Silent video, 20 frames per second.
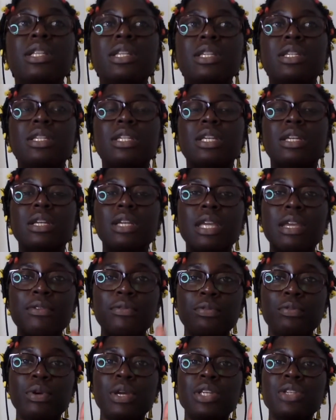the
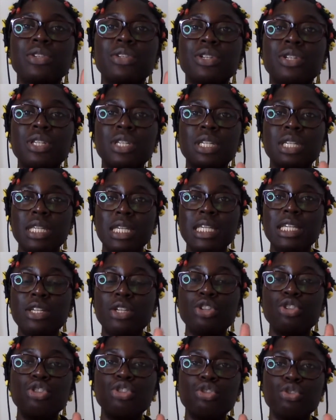influencers need
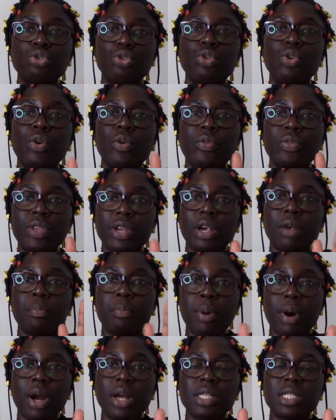to do their
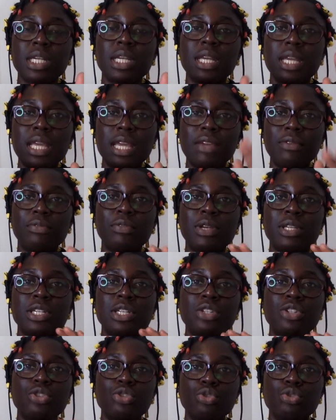part
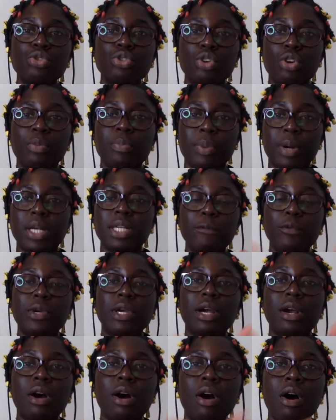influencers do your part we
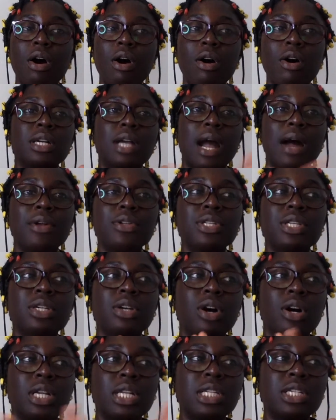are all
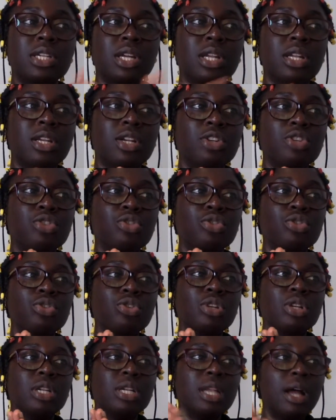counting on each other to
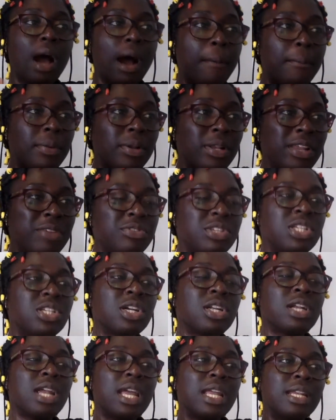uplift each
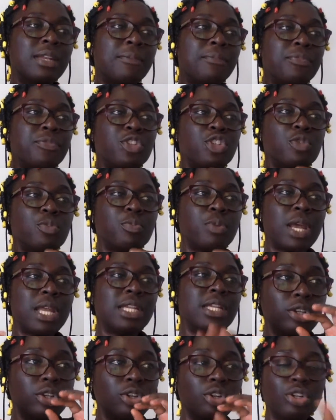other and spread
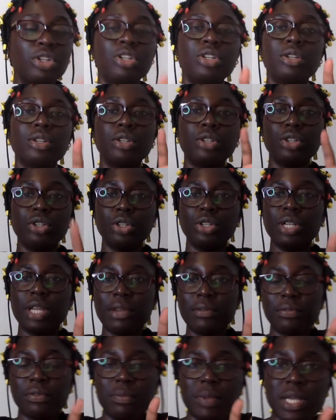good good
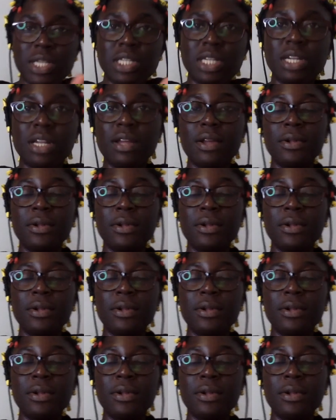information